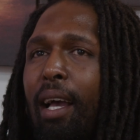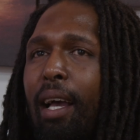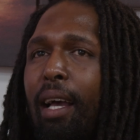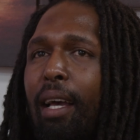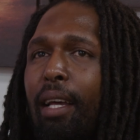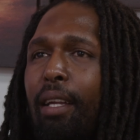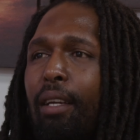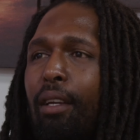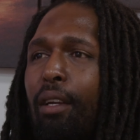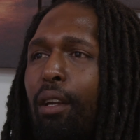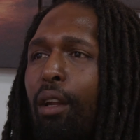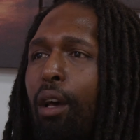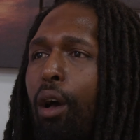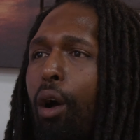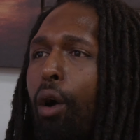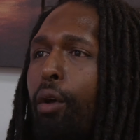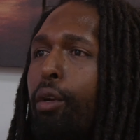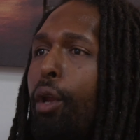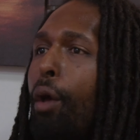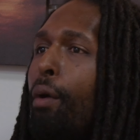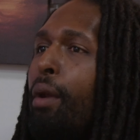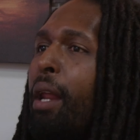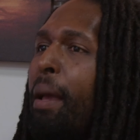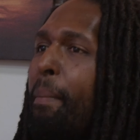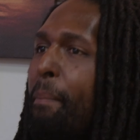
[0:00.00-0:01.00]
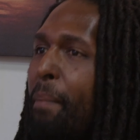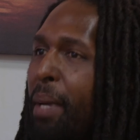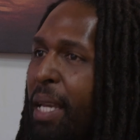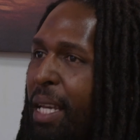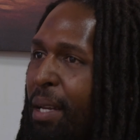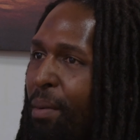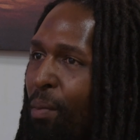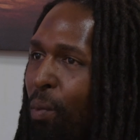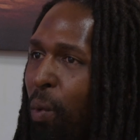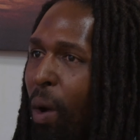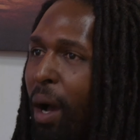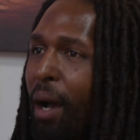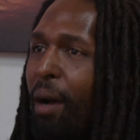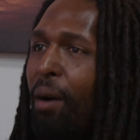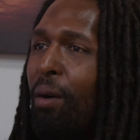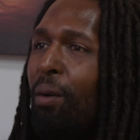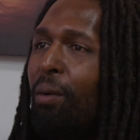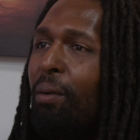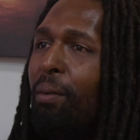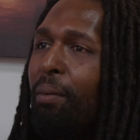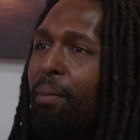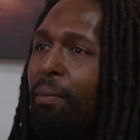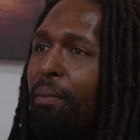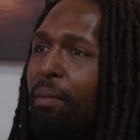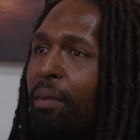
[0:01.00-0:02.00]
And although they mean
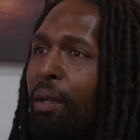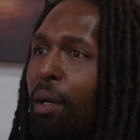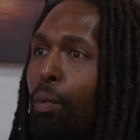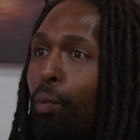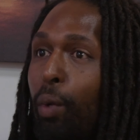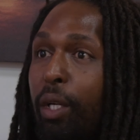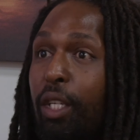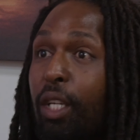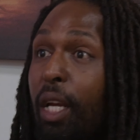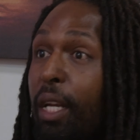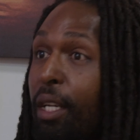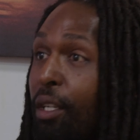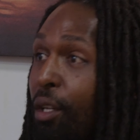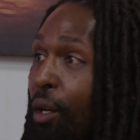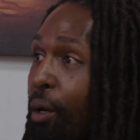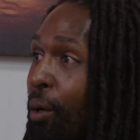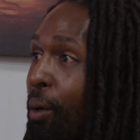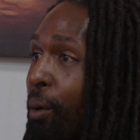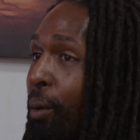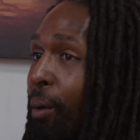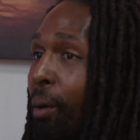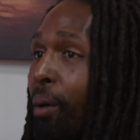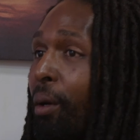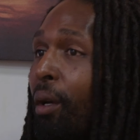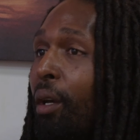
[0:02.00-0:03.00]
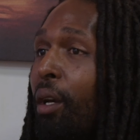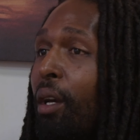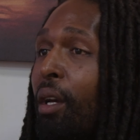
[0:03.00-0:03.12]
well, which they do,